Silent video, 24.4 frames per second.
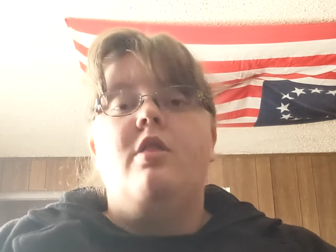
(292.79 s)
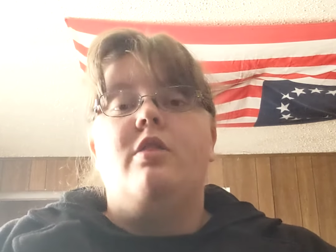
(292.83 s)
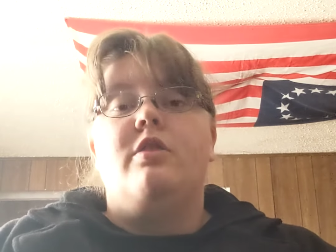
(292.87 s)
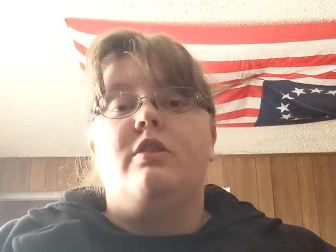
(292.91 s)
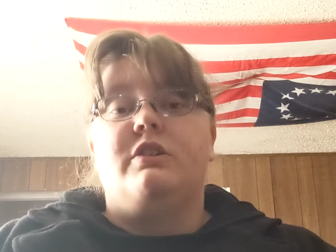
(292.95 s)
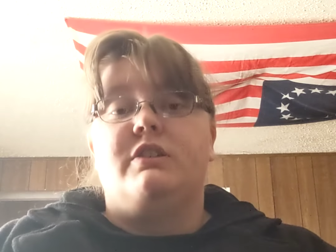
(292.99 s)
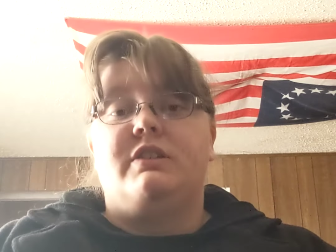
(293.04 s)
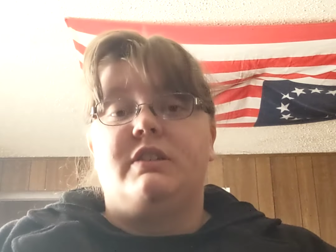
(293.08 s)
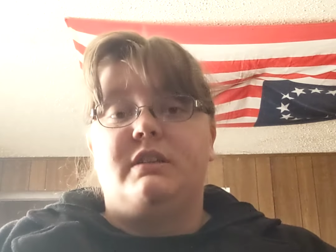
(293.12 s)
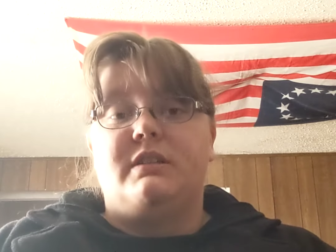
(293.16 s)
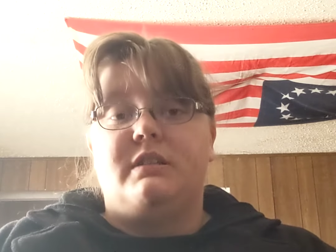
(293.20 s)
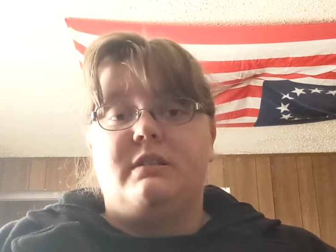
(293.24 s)

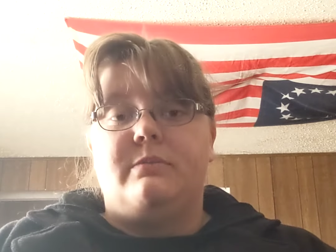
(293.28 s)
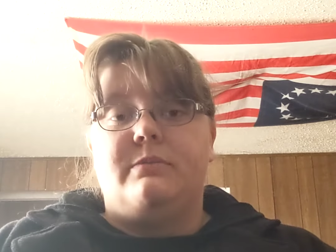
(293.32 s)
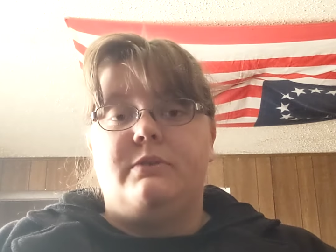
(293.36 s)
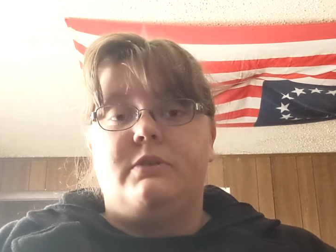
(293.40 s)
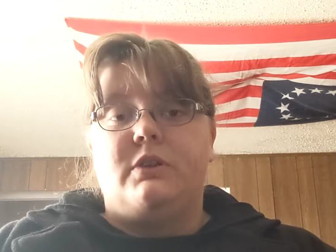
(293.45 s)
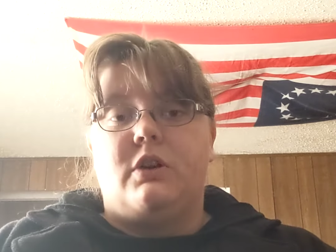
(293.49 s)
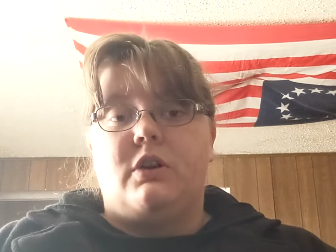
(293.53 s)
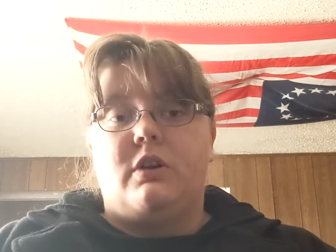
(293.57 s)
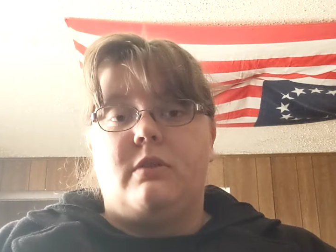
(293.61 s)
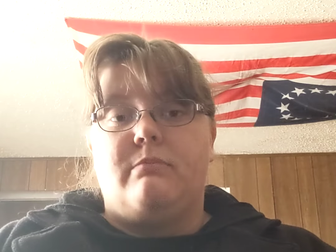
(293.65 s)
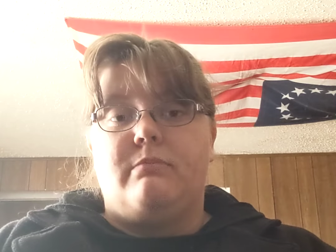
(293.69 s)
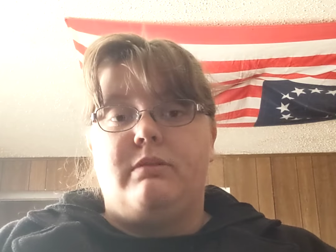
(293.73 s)
Their systems
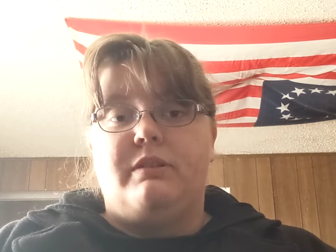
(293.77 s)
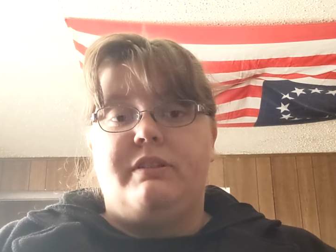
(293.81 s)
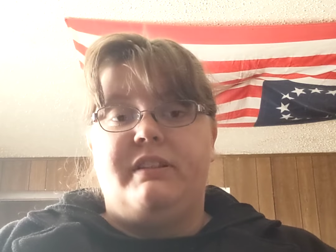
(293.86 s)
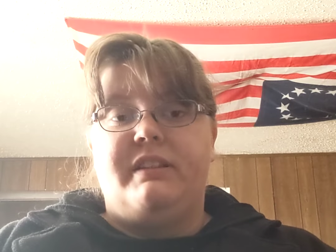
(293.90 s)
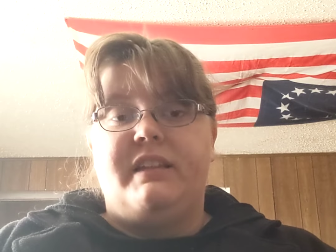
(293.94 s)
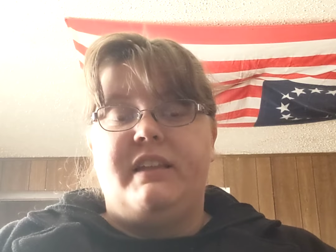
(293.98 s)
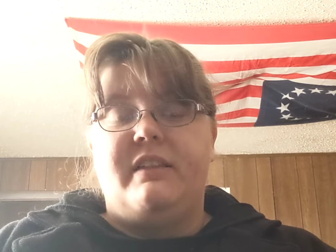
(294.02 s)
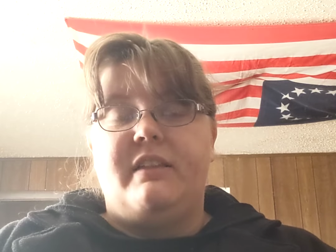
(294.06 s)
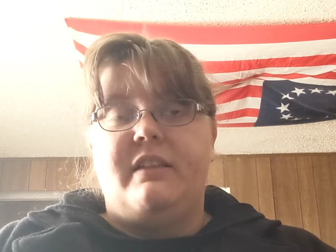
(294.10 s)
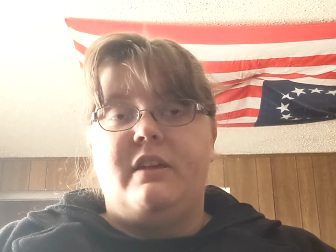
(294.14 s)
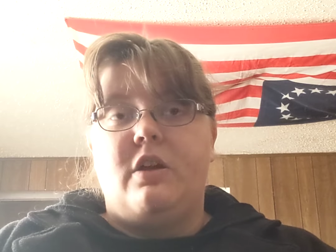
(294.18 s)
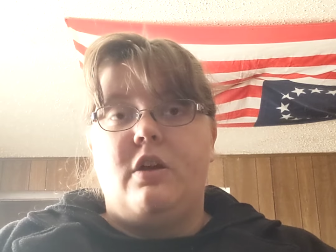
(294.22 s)
are
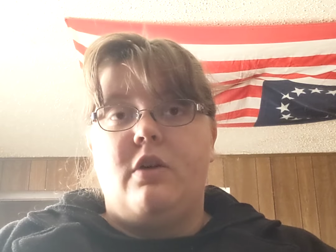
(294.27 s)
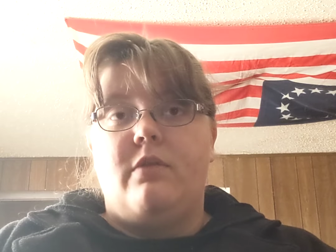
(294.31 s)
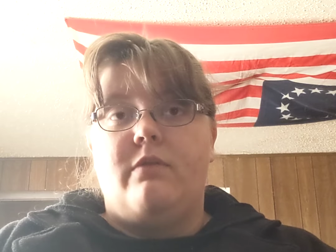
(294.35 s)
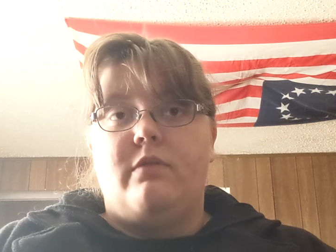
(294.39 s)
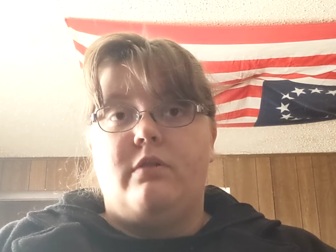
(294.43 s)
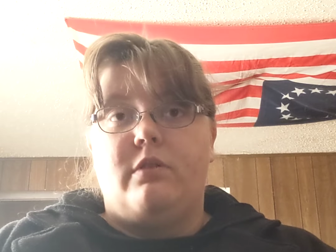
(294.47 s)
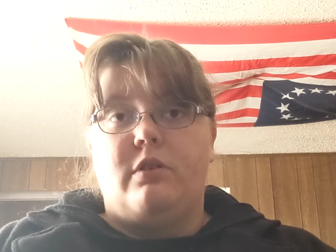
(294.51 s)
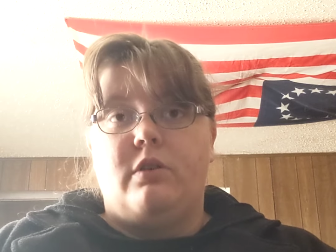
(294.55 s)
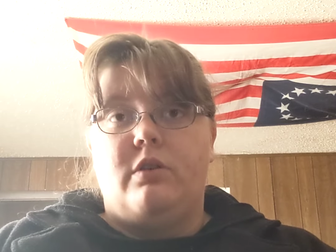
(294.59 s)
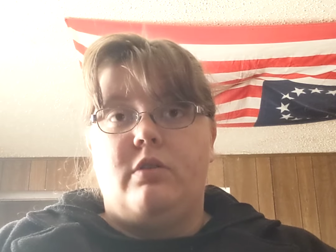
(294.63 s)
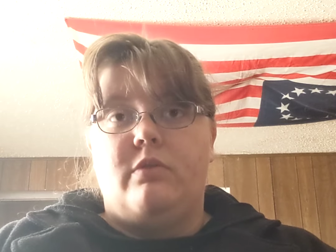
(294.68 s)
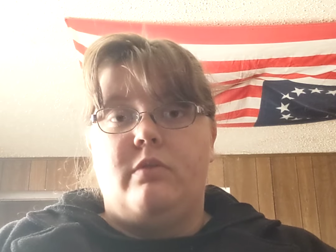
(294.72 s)
completely
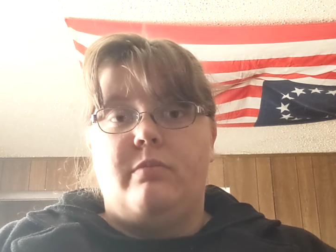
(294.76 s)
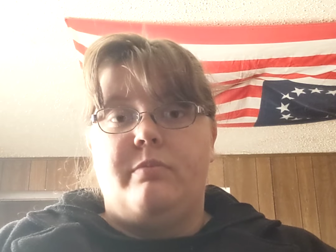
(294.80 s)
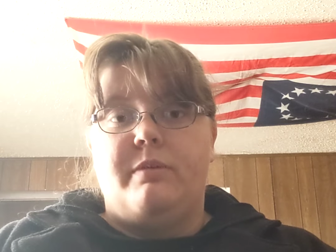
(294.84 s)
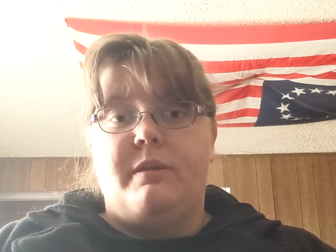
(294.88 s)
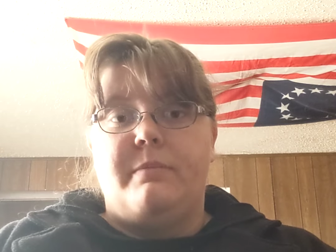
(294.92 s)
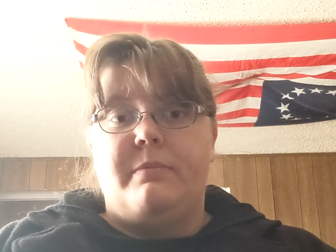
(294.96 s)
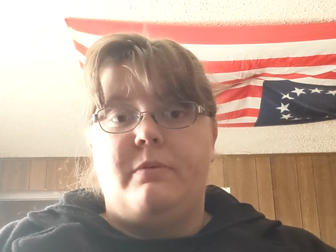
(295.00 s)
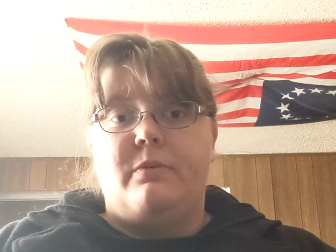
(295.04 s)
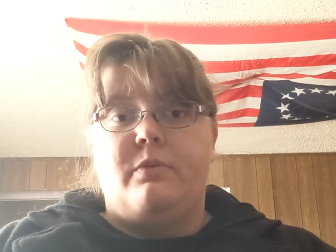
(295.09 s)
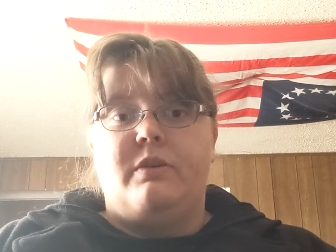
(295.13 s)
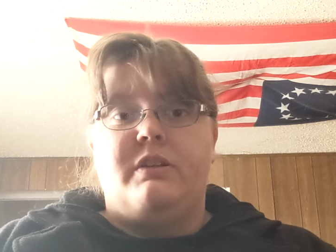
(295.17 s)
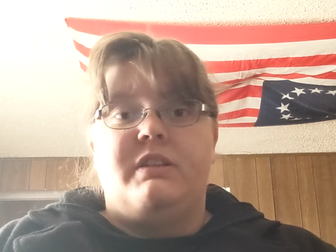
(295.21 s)
overloaded with
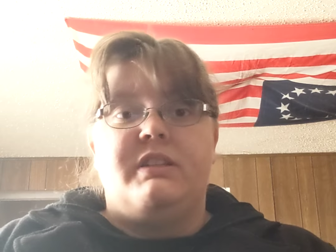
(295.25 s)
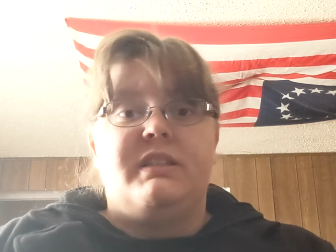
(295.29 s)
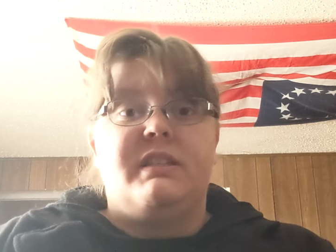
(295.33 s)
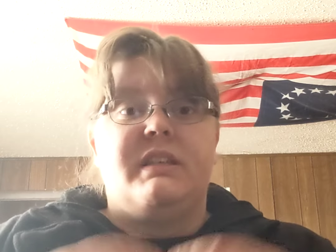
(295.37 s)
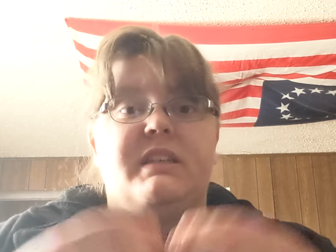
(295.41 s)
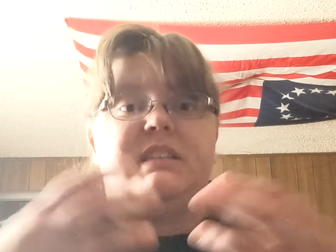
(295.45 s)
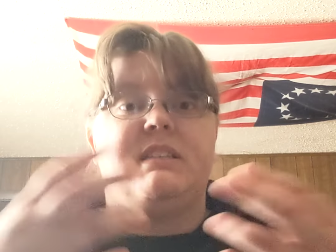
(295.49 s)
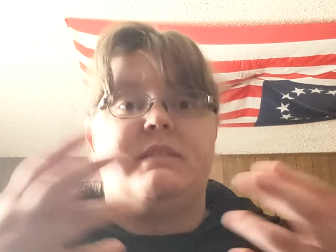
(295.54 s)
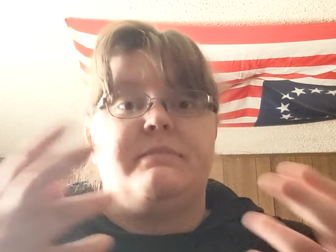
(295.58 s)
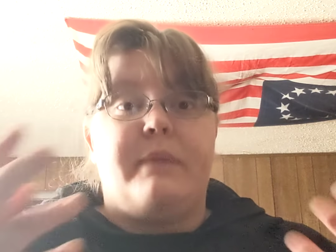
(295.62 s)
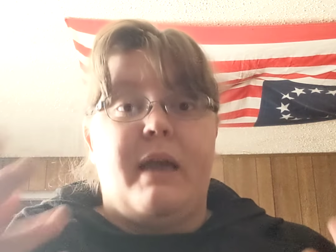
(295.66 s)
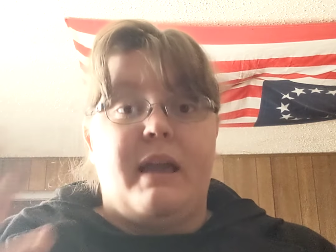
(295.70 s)
people with
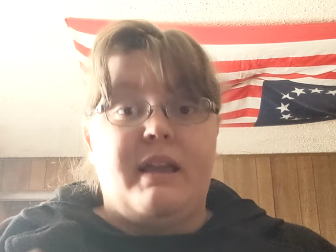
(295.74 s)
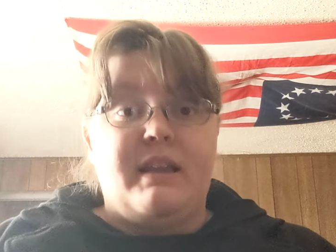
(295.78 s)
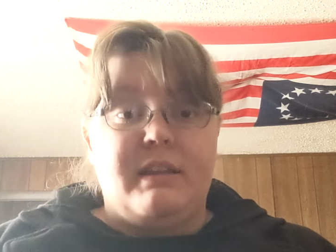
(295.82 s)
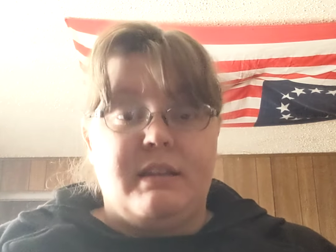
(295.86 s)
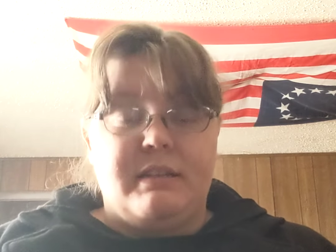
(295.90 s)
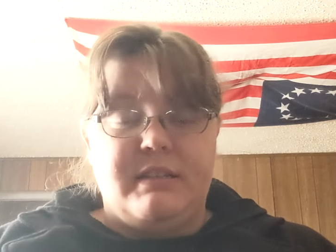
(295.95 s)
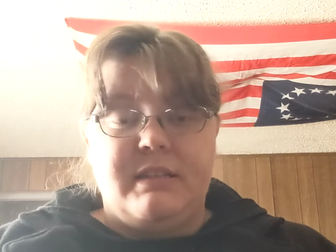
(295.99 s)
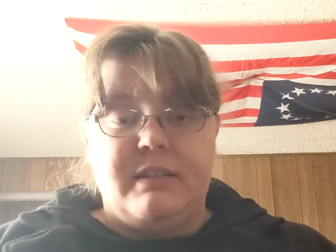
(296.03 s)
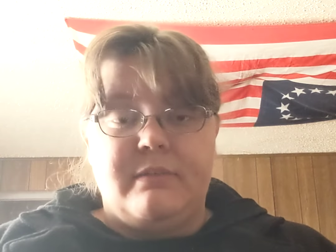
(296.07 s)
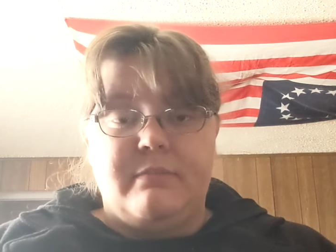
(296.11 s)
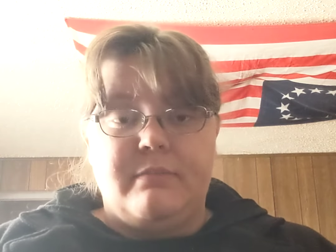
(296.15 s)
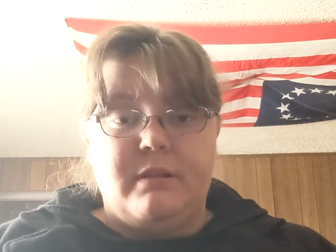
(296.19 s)

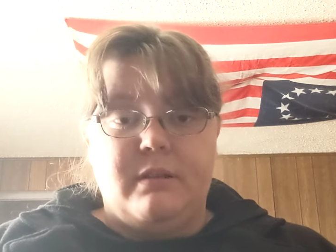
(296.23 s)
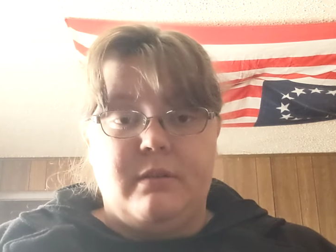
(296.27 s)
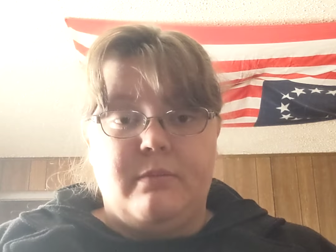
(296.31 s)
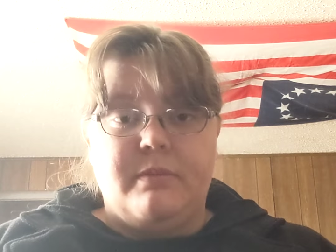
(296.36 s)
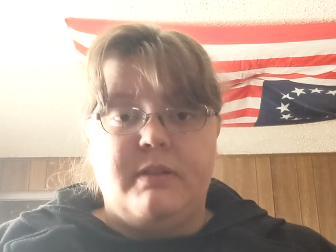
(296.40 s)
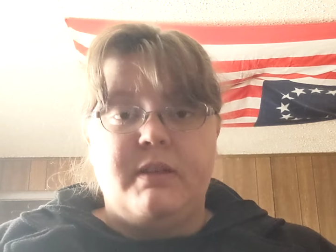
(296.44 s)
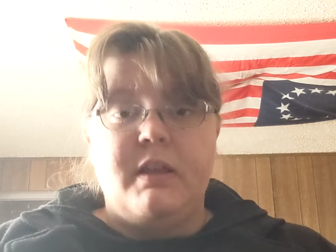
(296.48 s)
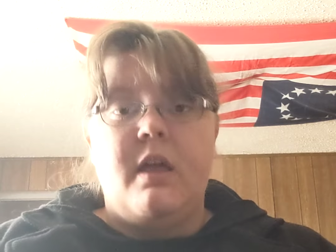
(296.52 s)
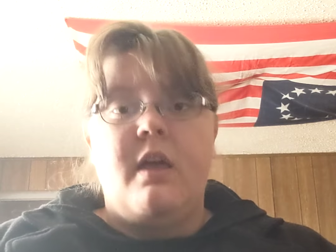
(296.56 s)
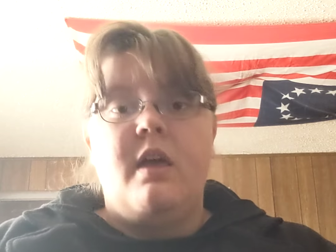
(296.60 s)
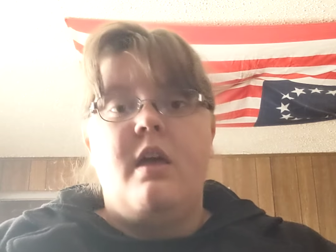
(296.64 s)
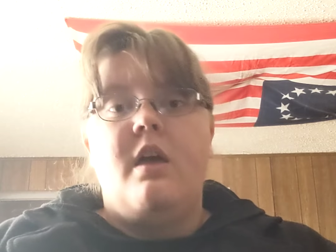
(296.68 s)
suspected
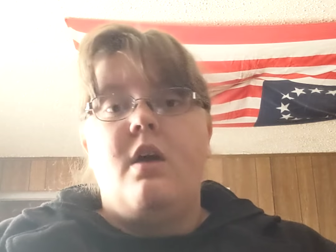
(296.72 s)
symptoms.